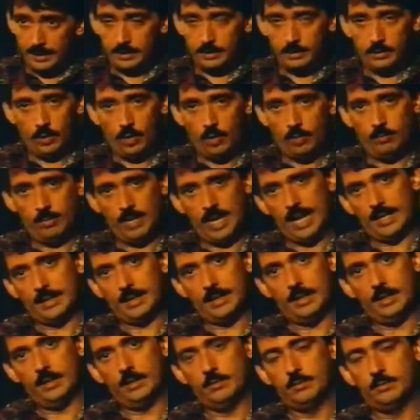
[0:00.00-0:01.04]
long black
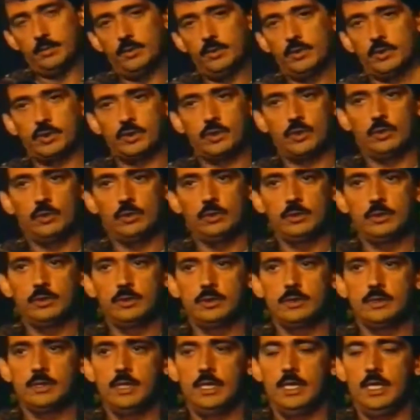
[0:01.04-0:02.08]
hair up to the
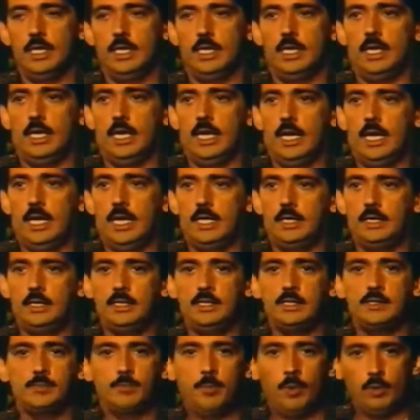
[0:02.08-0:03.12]
shoulders, and
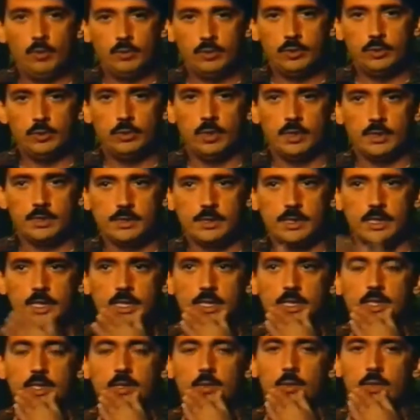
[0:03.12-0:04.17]
he spoke to us
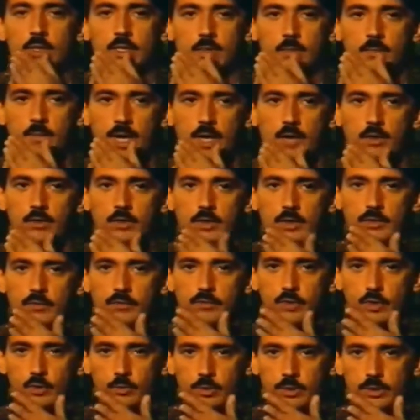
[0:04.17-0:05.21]
with the mouth,
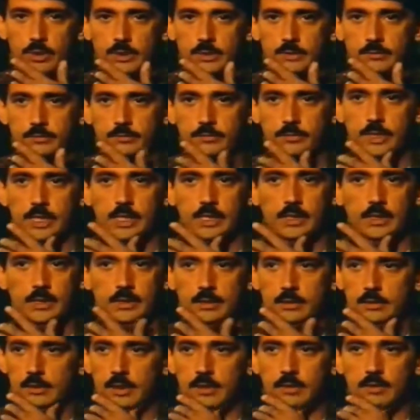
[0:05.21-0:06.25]
verbally,
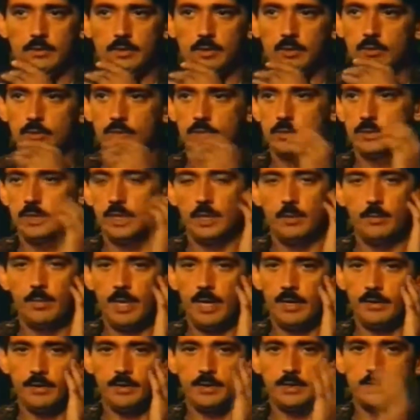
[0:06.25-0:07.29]
and no
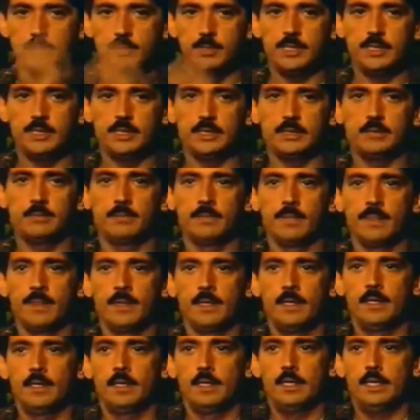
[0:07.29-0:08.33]
telepathic speaking.
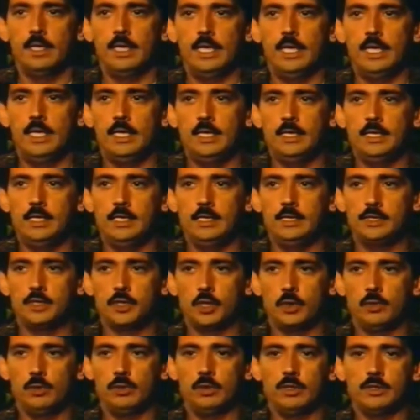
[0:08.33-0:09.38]
He
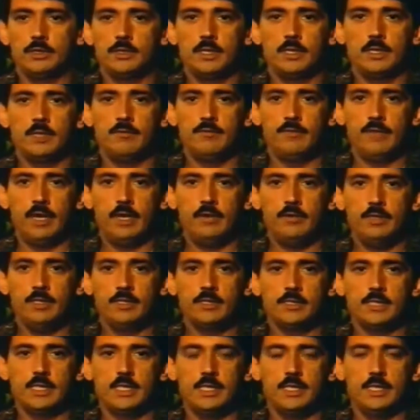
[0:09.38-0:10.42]
showed us
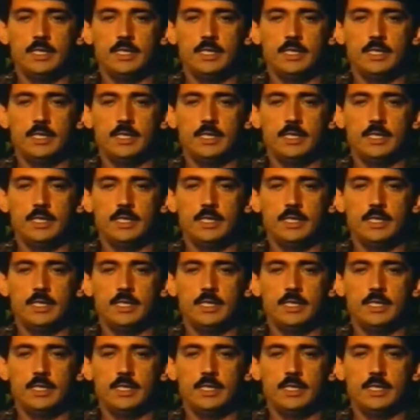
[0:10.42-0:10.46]
various